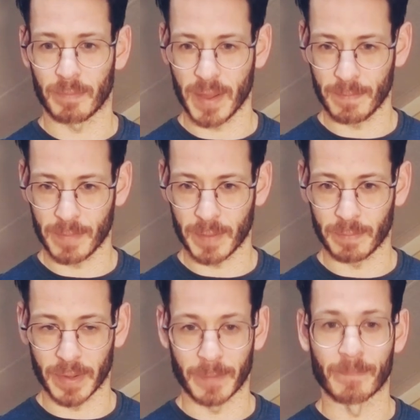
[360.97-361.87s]

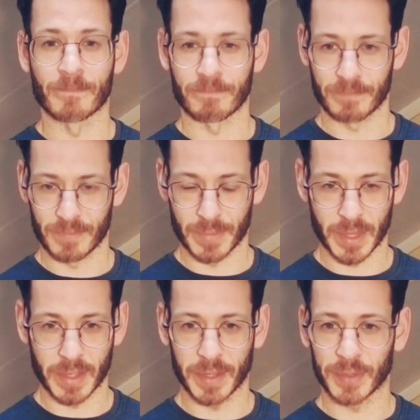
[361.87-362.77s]

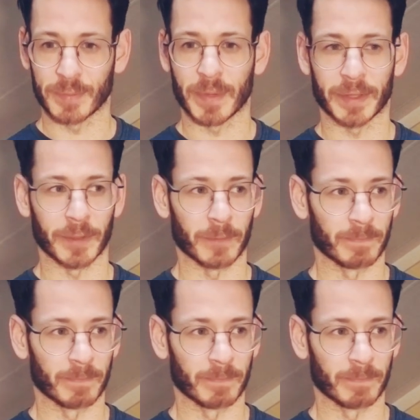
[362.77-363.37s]
Okay, that's the pattern.